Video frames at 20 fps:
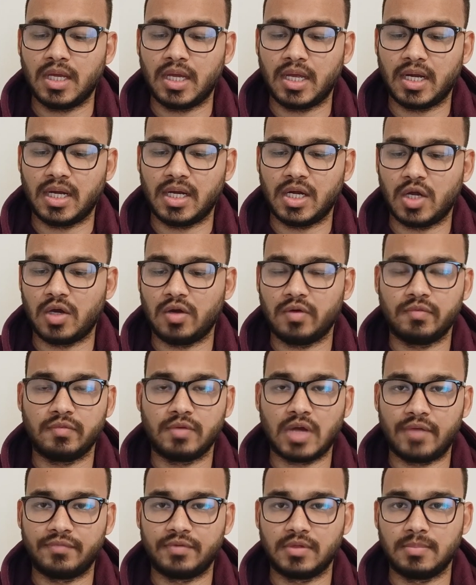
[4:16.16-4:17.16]
and
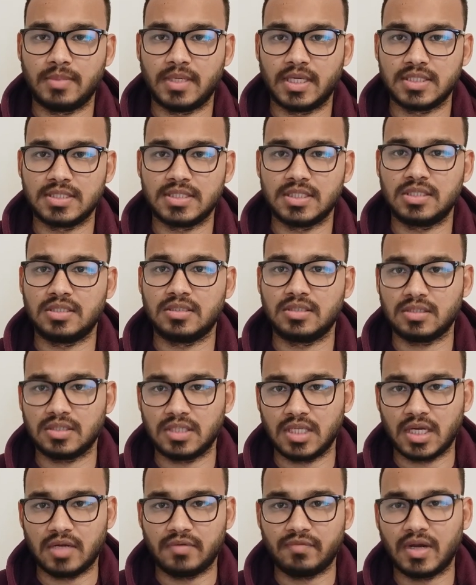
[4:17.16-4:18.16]
now after Brexit
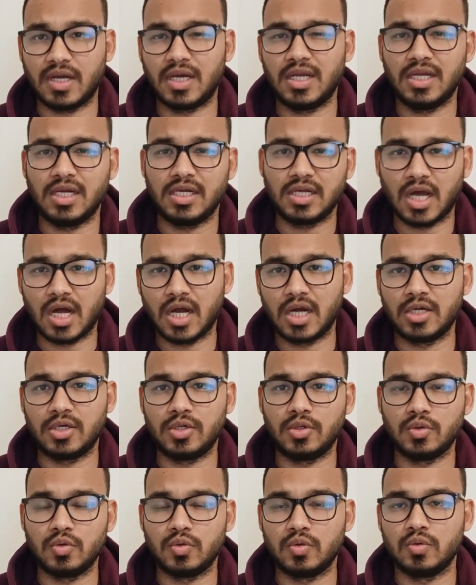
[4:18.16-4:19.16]
they are finding it
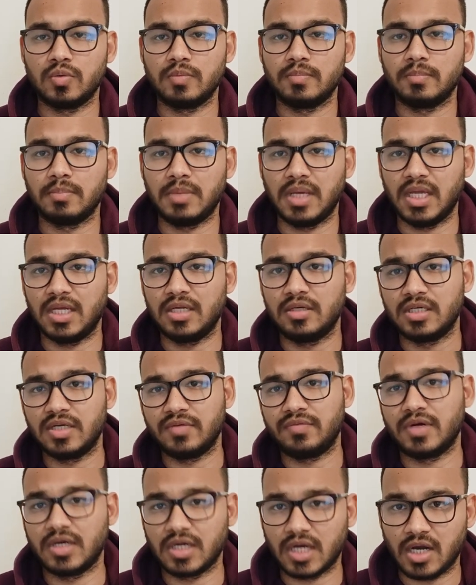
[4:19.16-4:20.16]
hard to make
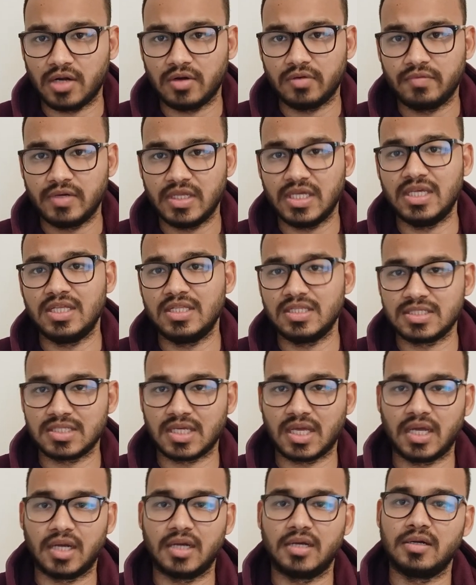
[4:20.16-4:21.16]
different kind of deals
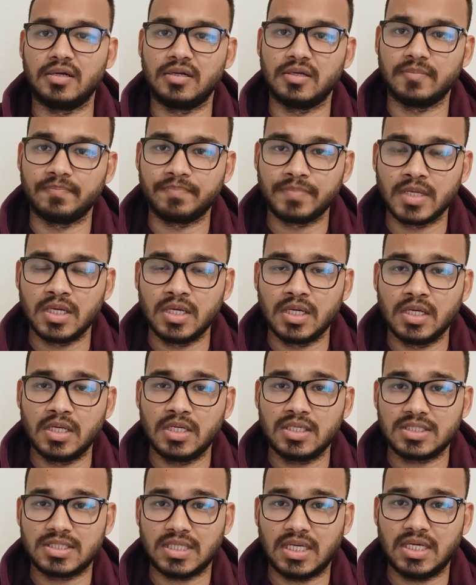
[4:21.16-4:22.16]
and
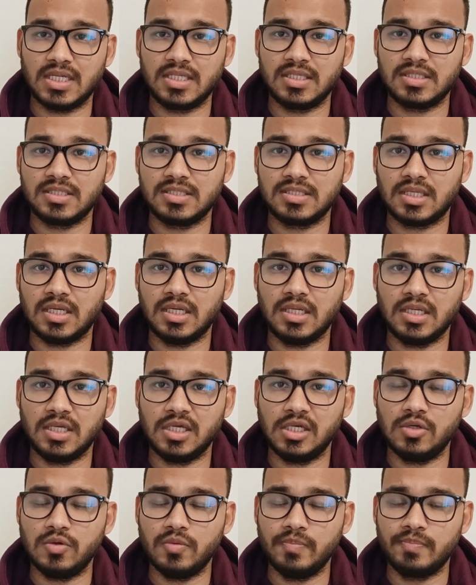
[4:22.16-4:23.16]
sales in
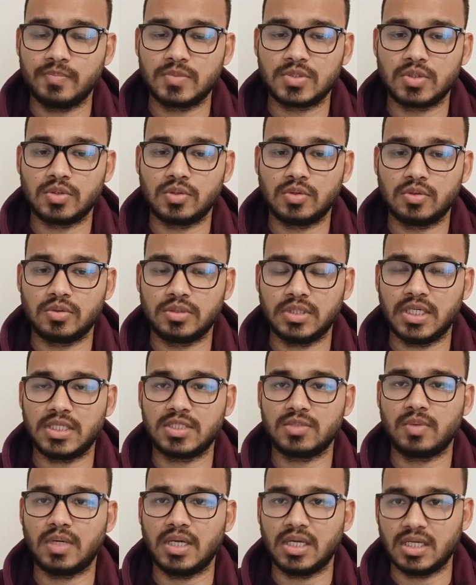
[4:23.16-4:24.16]
EU. So
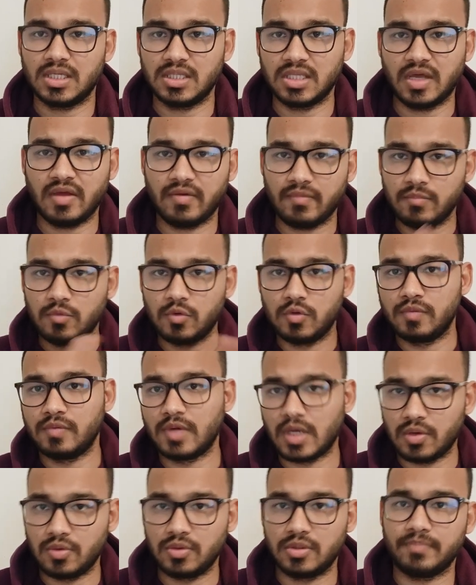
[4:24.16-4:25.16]
that's why they have
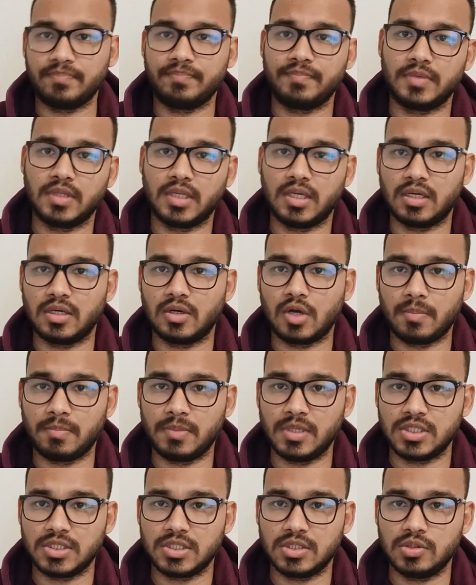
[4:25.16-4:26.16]
moved out their
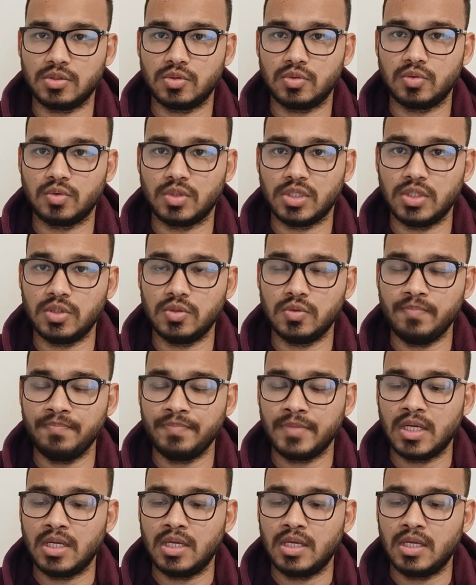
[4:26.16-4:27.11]
operation to EU.